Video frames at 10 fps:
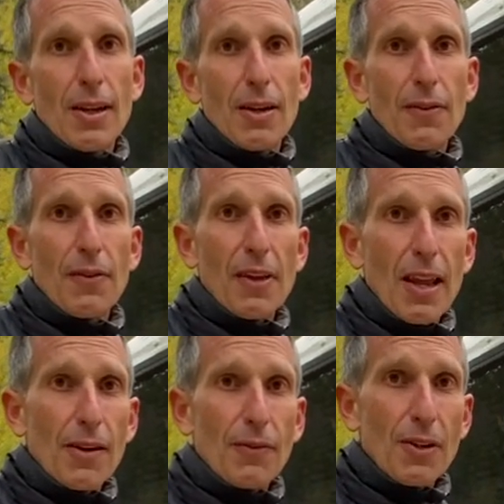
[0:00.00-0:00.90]
of the
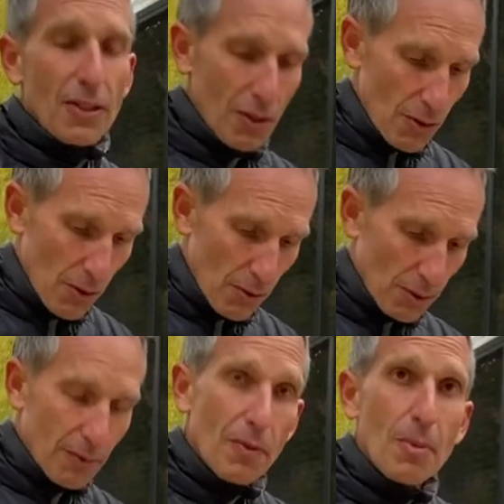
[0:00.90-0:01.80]
antifreeze you
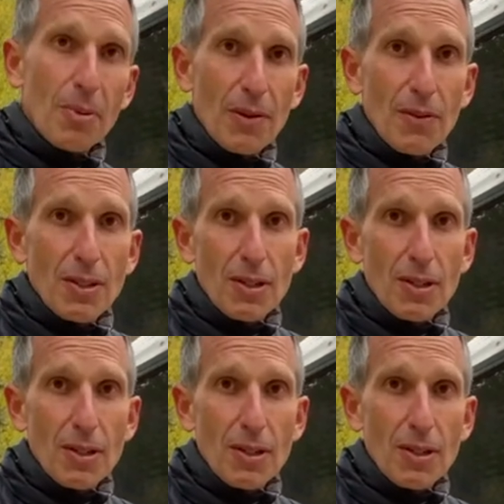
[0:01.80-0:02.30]
used from the previous